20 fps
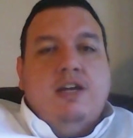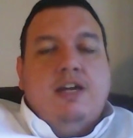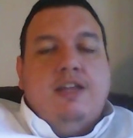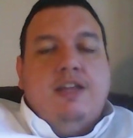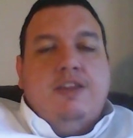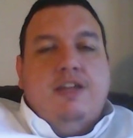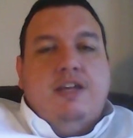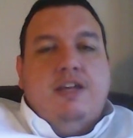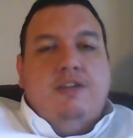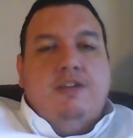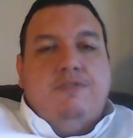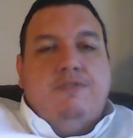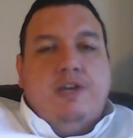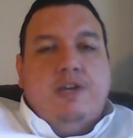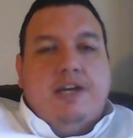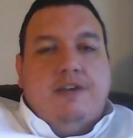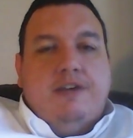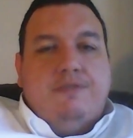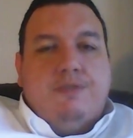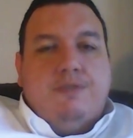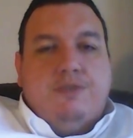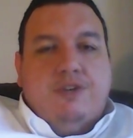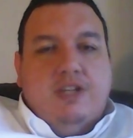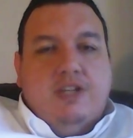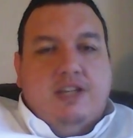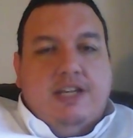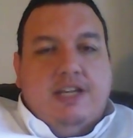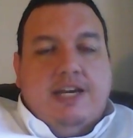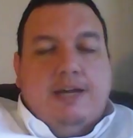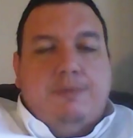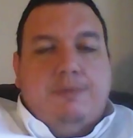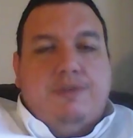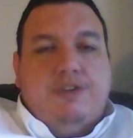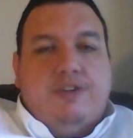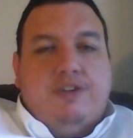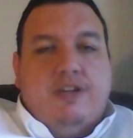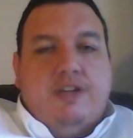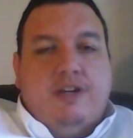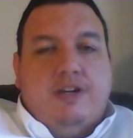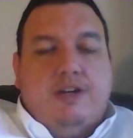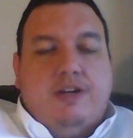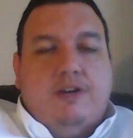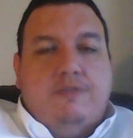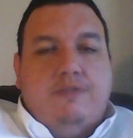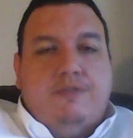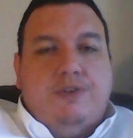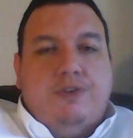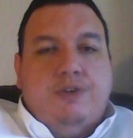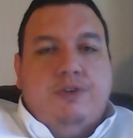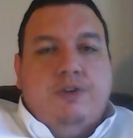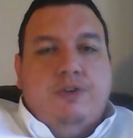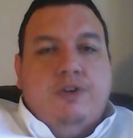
and then if you have a relapse, it's going to cover you.